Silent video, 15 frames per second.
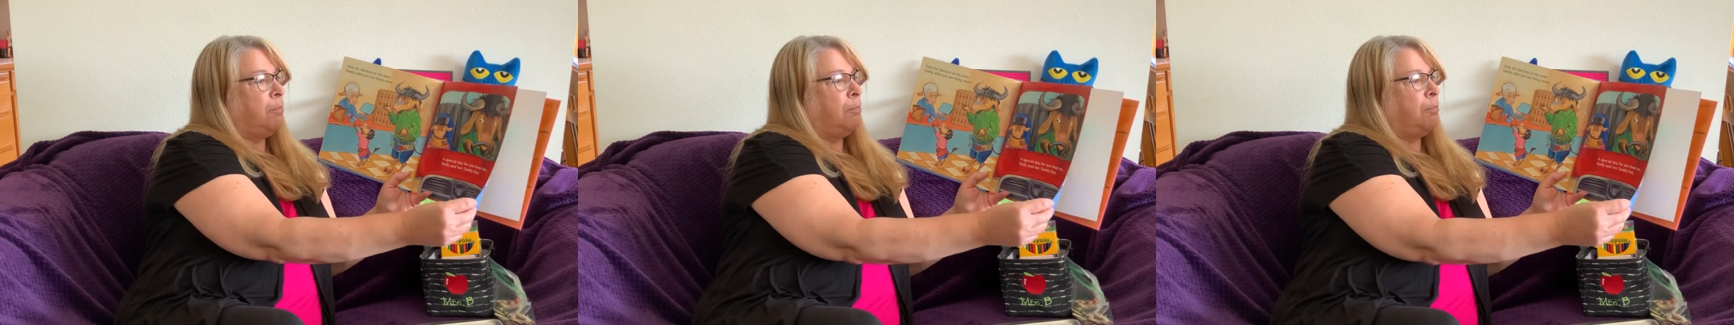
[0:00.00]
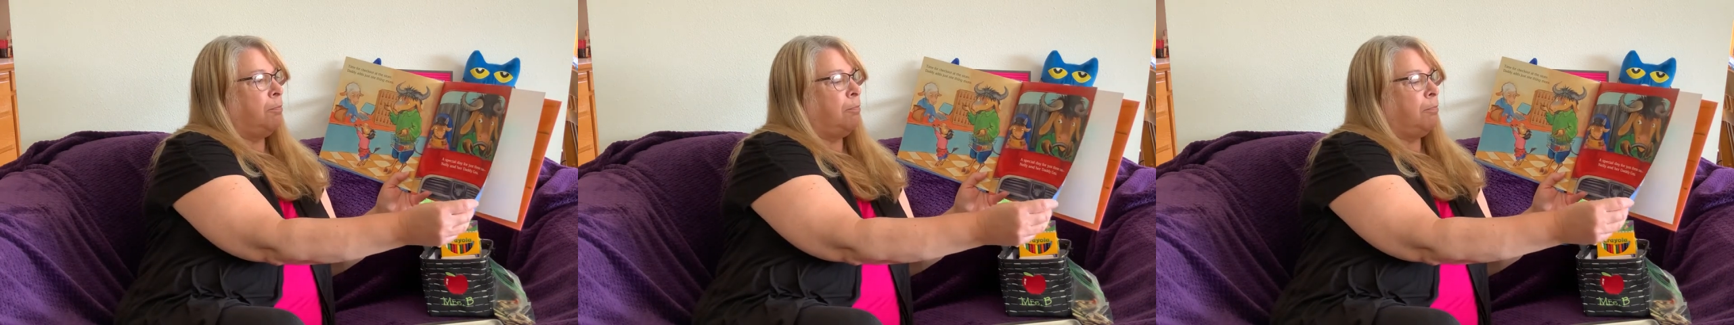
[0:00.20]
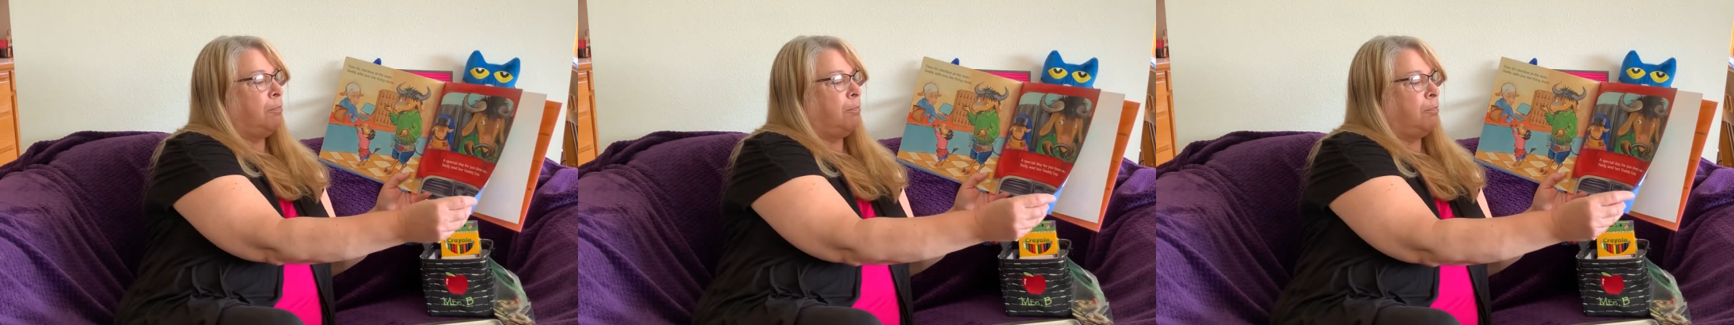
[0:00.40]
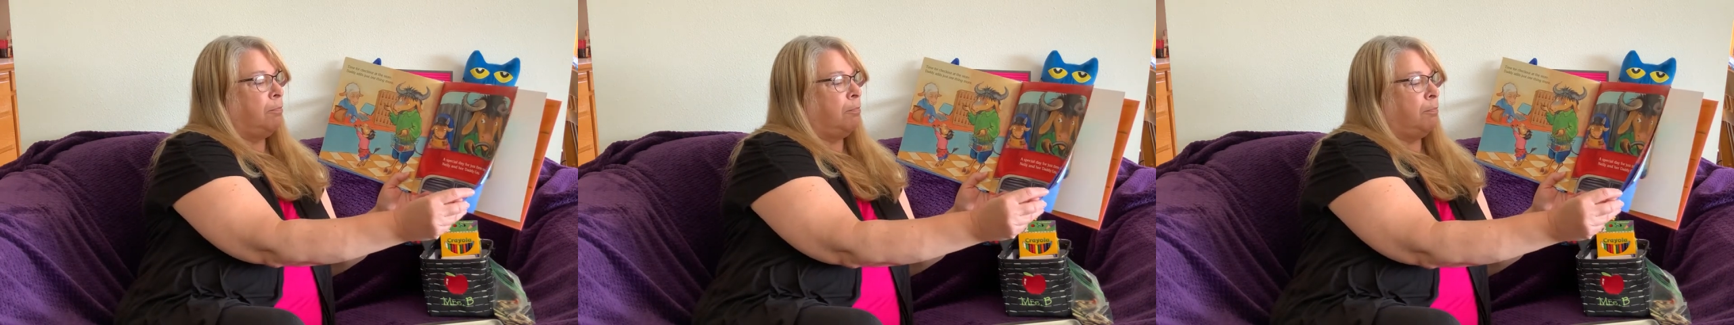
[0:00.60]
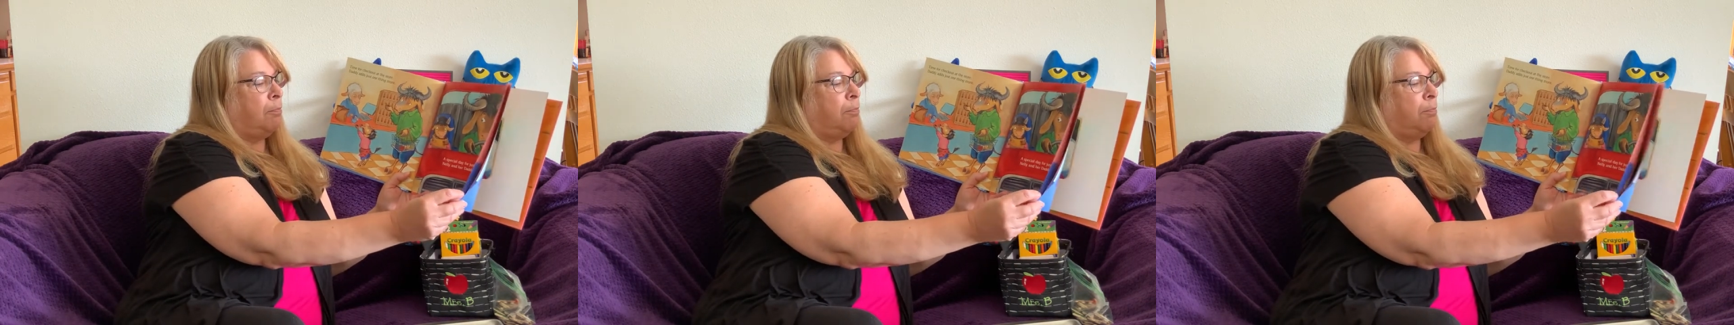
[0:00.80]

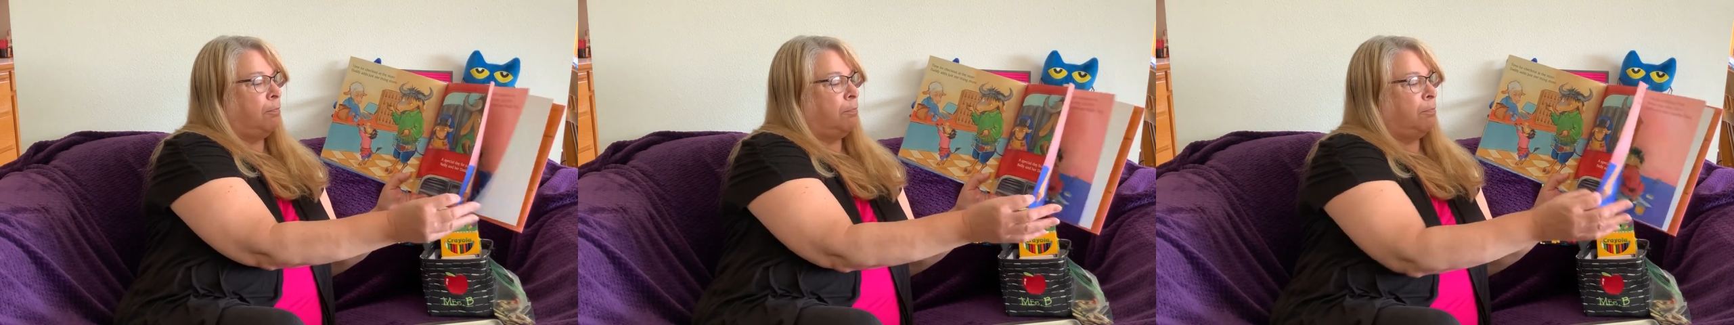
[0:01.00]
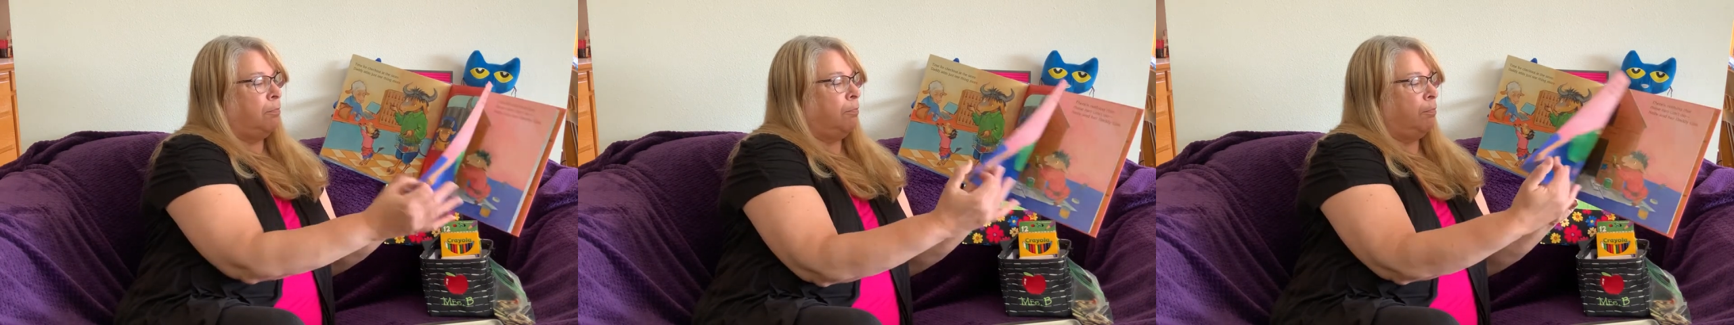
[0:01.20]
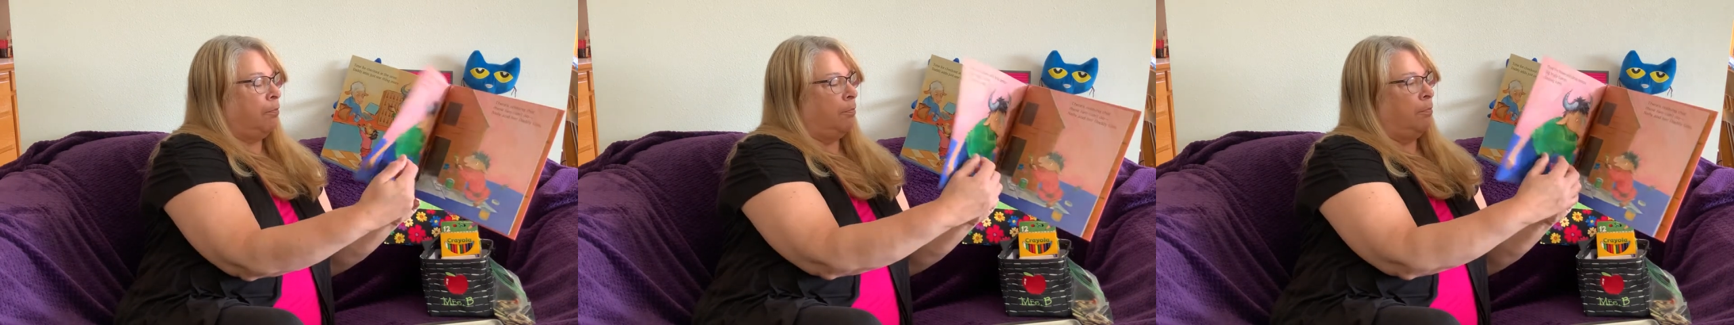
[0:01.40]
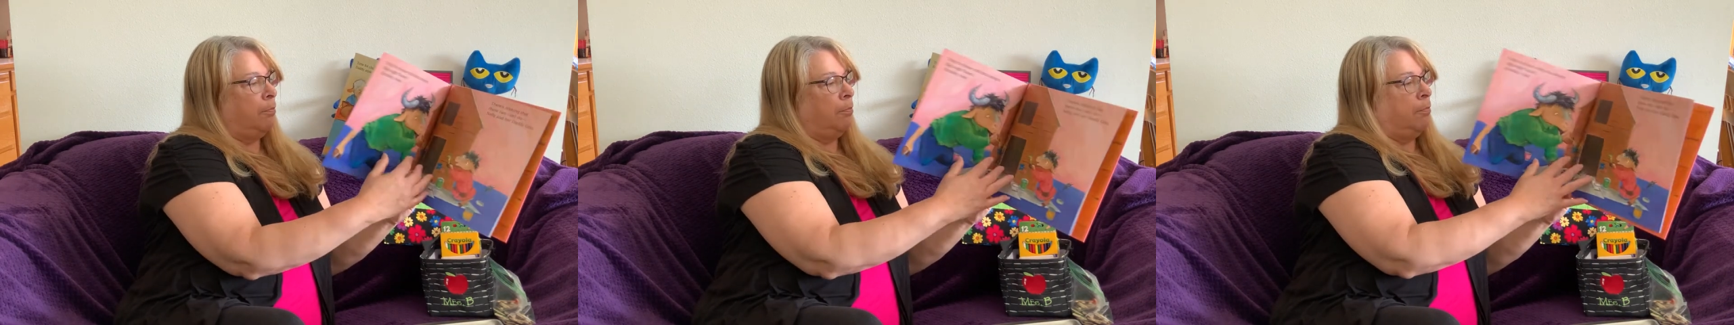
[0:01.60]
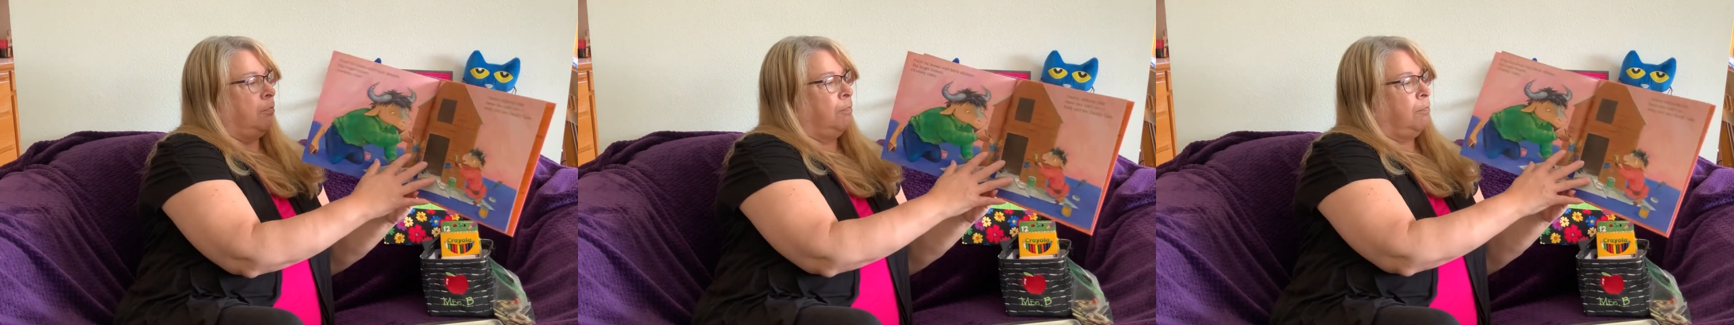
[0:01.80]

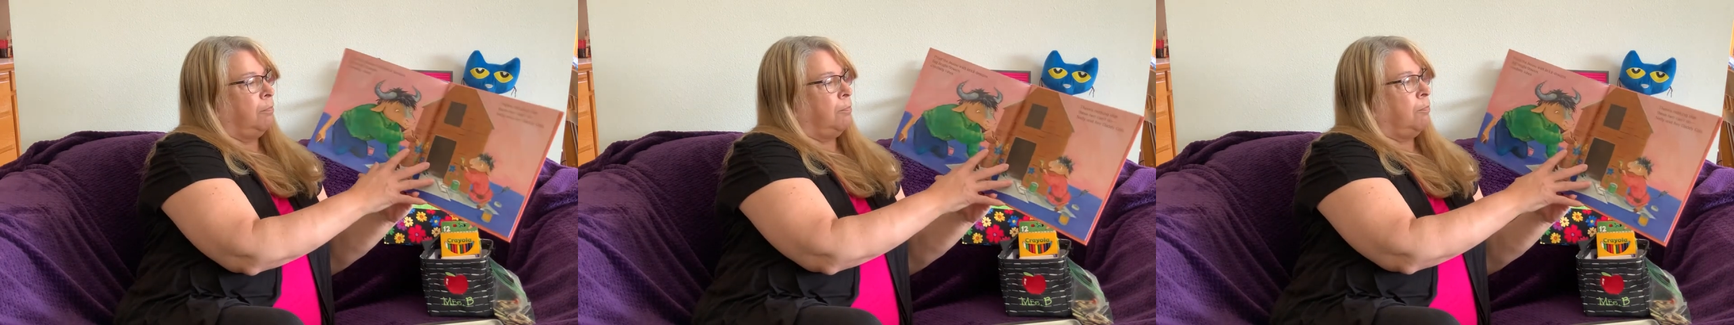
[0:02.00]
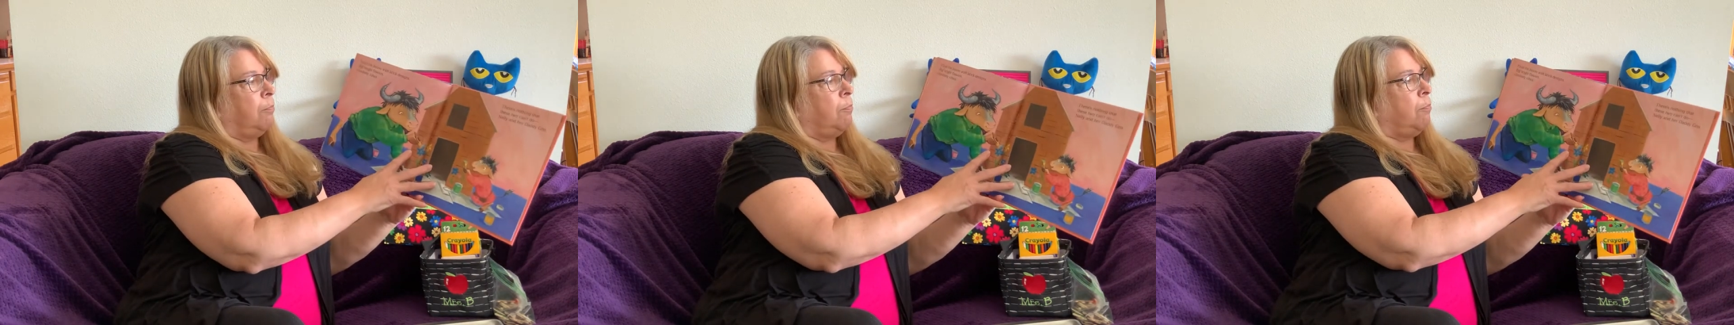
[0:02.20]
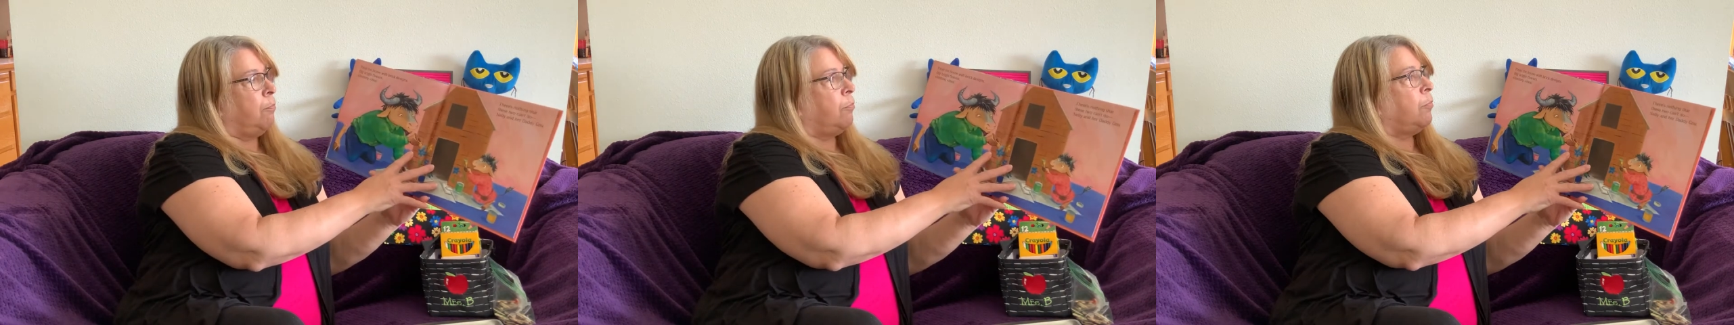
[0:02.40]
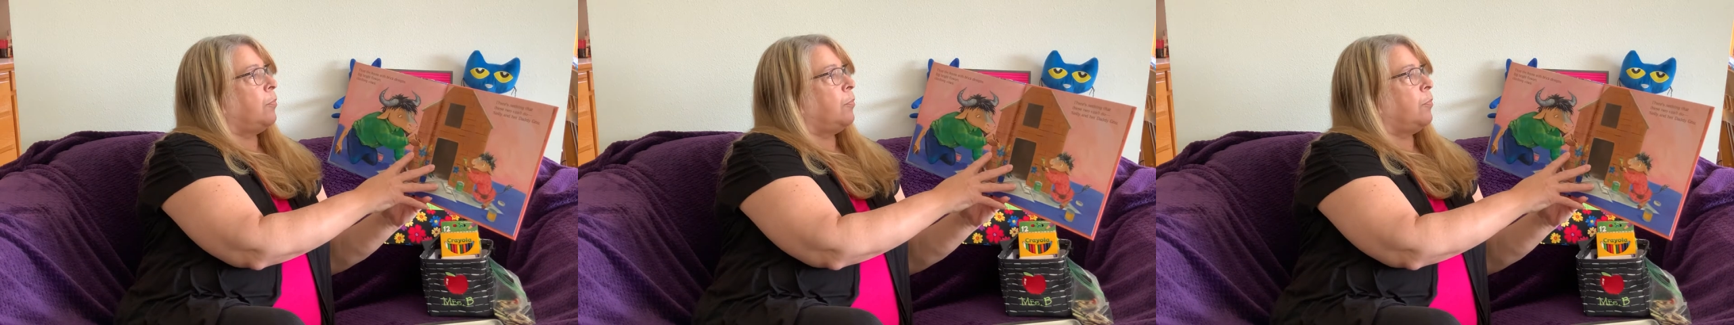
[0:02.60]
No one is speaking in this clip.